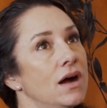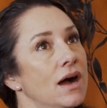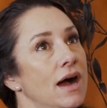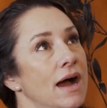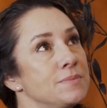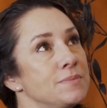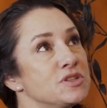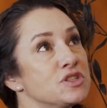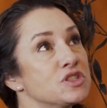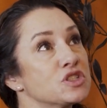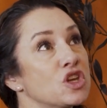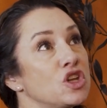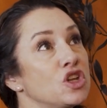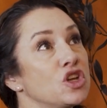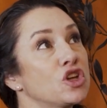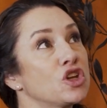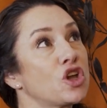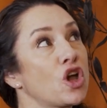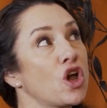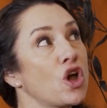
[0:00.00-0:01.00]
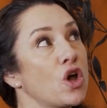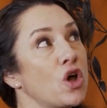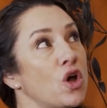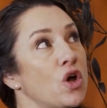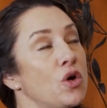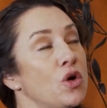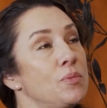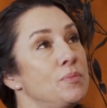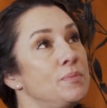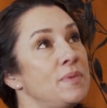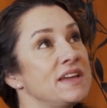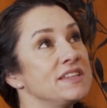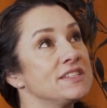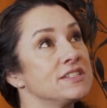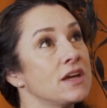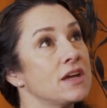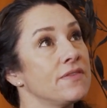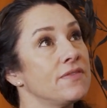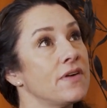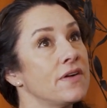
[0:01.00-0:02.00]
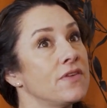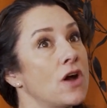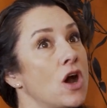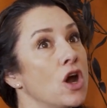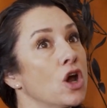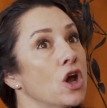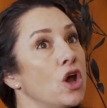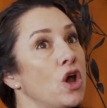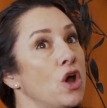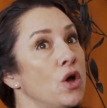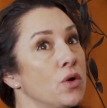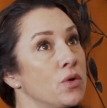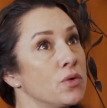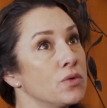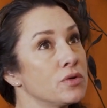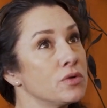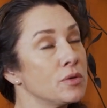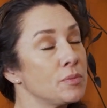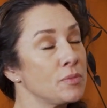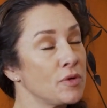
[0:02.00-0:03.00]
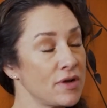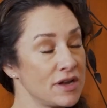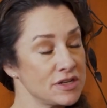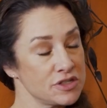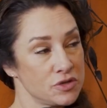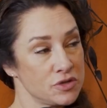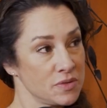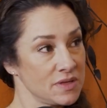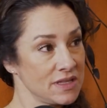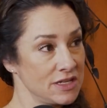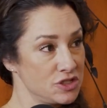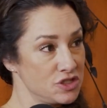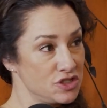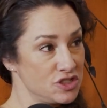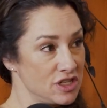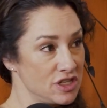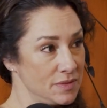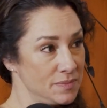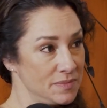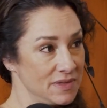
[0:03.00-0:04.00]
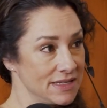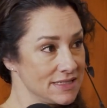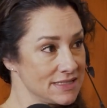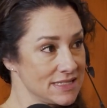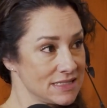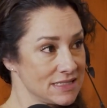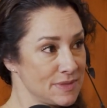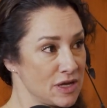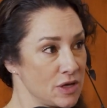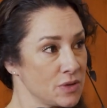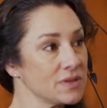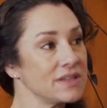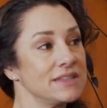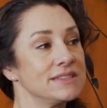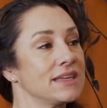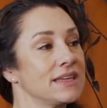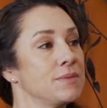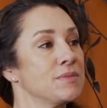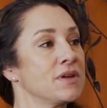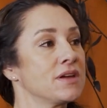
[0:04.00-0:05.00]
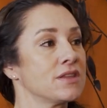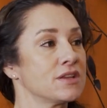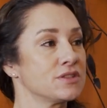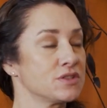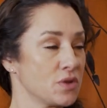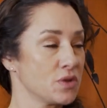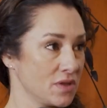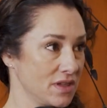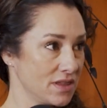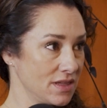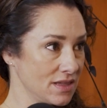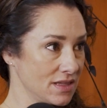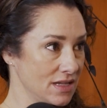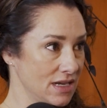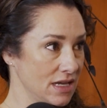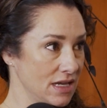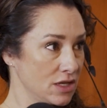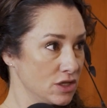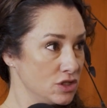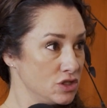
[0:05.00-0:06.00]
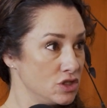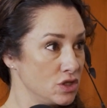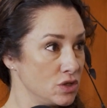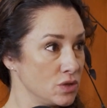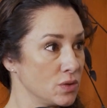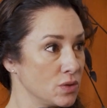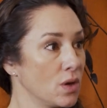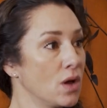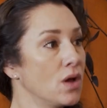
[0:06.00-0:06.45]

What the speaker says: I'm just going to go based off of our own parental relationship because that's my only schema and that's the only thing that I can do.